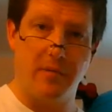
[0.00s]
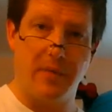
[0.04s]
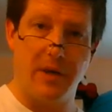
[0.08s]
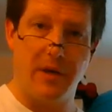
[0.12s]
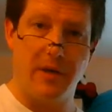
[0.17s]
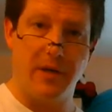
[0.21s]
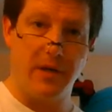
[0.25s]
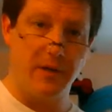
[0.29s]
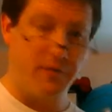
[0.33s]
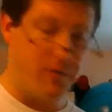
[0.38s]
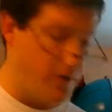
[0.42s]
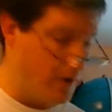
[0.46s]

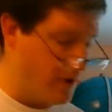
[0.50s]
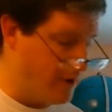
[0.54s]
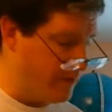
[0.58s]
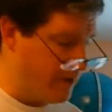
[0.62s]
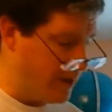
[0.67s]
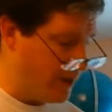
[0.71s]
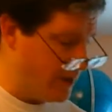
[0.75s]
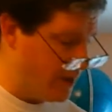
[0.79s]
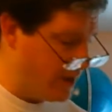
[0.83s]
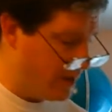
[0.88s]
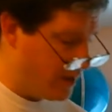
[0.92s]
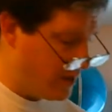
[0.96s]
about if you have
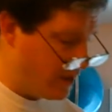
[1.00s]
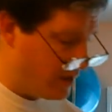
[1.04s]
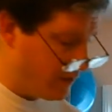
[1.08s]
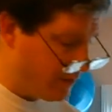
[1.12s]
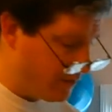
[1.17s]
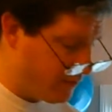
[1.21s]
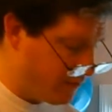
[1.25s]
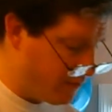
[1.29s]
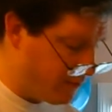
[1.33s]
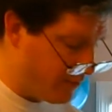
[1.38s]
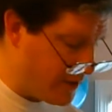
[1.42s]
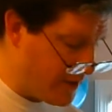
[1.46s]
a
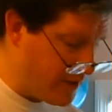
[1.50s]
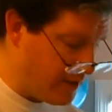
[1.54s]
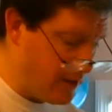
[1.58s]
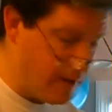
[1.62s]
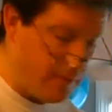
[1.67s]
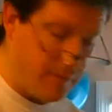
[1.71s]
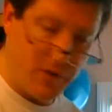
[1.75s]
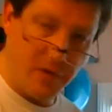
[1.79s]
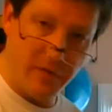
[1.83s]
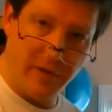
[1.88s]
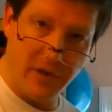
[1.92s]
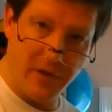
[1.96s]
freely
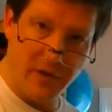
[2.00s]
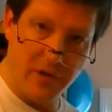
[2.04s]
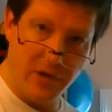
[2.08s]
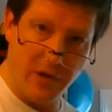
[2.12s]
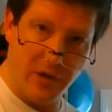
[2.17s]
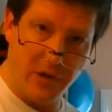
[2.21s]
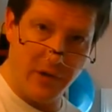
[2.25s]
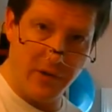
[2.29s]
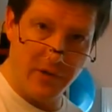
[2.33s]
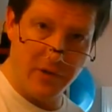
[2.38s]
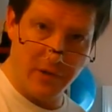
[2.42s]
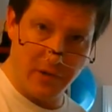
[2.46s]
moving
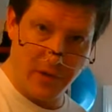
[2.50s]
charge,